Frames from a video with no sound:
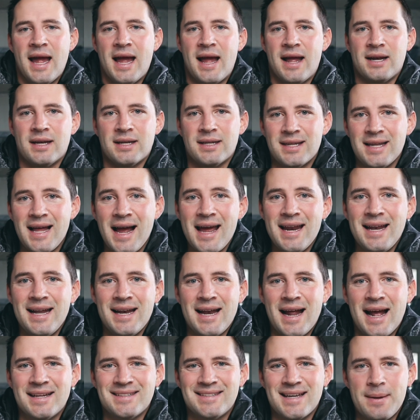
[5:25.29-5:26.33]
And
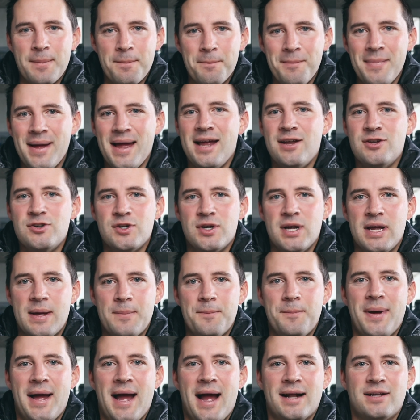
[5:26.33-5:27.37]
lighting has a major
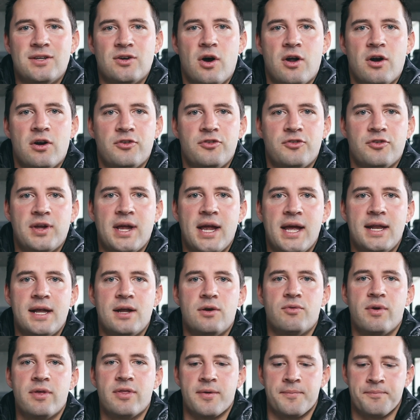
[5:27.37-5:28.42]
impact on our
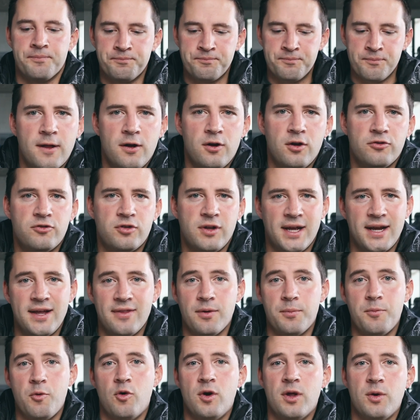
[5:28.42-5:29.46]
circadian rhythm. So like
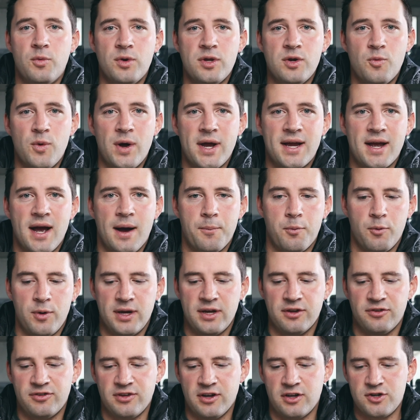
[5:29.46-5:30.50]
in the morning when you wake up,
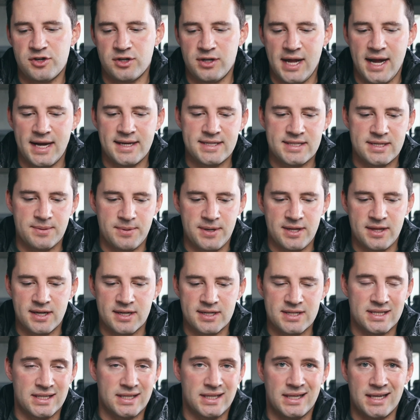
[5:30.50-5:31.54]
we can set your lights to be
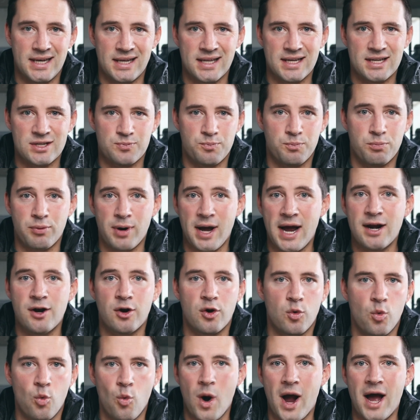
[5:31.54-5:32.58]
this
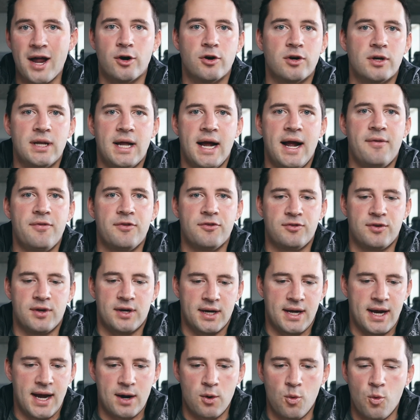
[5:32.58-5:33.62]
brighter, wider light that's
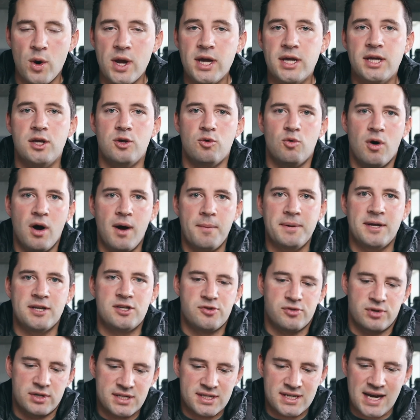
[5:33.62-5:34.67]
gonna kind of wake you up,
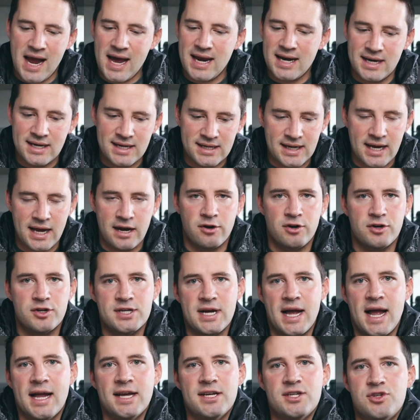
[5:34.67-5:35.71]
get you excited and
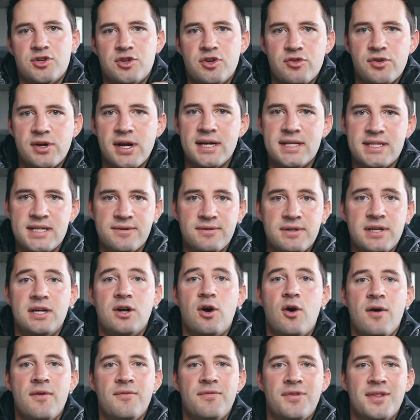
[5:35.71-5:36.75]
energized, your creativity
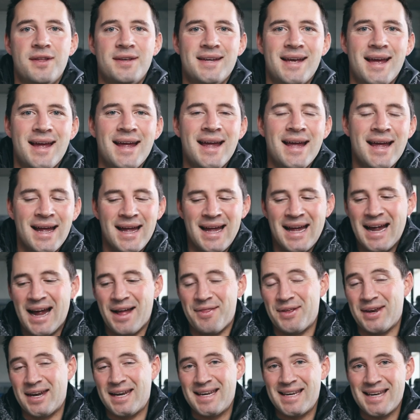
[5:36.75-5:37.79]
going for the day.
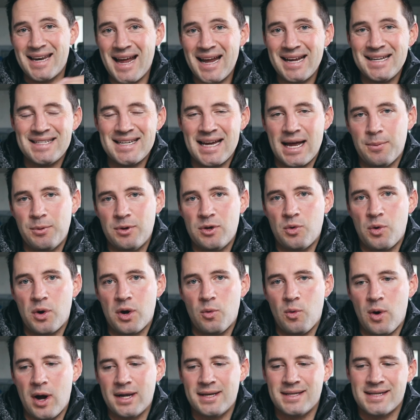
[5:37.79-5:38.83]
And then at nighttime when you
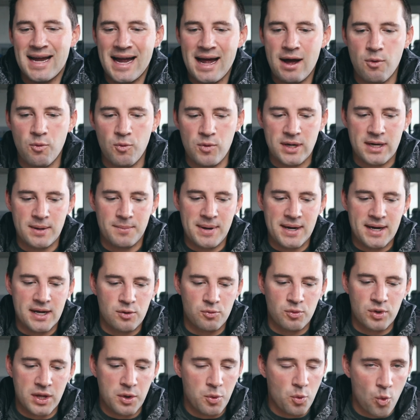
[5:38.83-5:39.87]
wanna wind down, we can make it
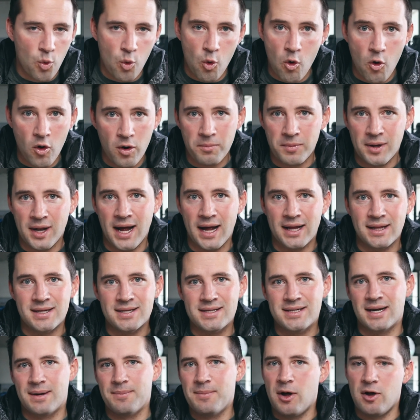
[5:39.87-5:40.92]
a really warm light
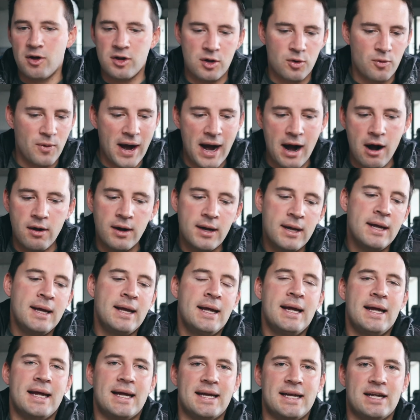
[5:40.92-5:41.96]
that's gonna mellow you out
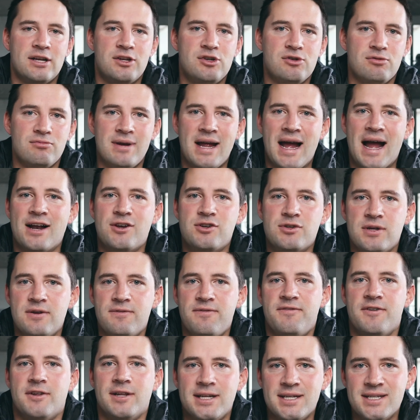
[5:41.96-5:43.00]
and get you naturally
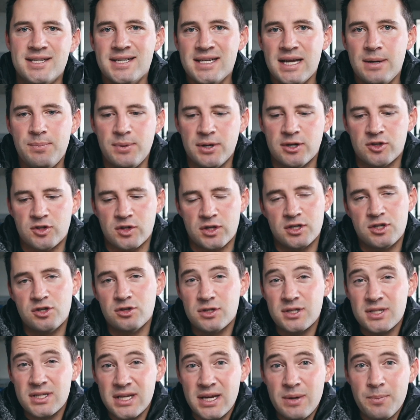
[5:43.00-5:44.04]
feeling sleepy so that
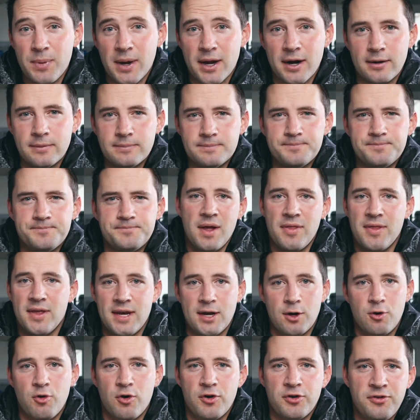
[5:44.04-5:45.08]
you'll sleep better. And
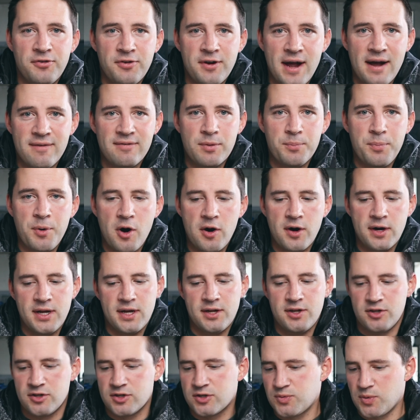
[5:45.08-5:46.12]
then of course, if you're having a
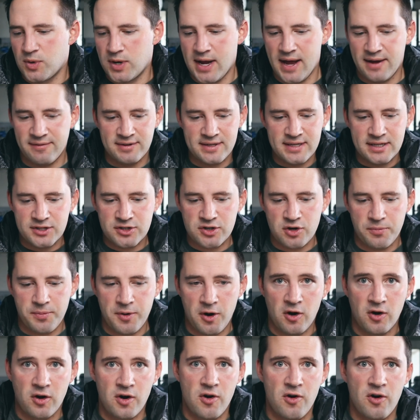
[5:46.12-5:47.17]
party and you just wanna have a disco
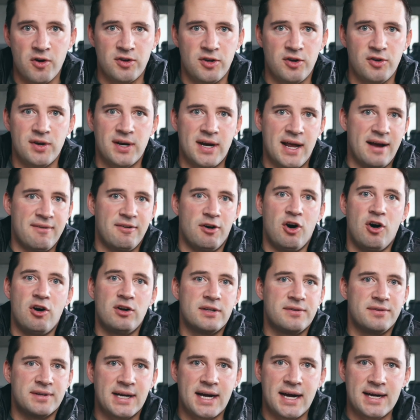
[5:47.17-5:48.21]
ball going, you can have
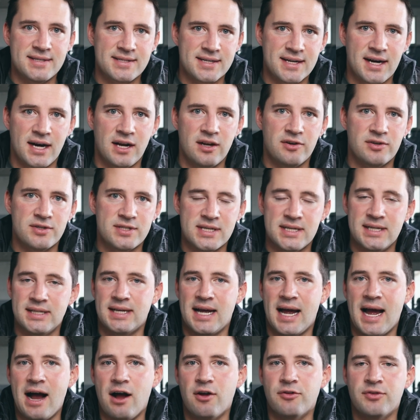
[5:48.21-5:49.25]
all different kinds of colors in
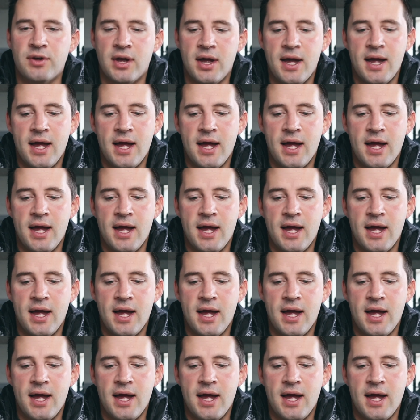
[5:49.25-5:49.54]
the house.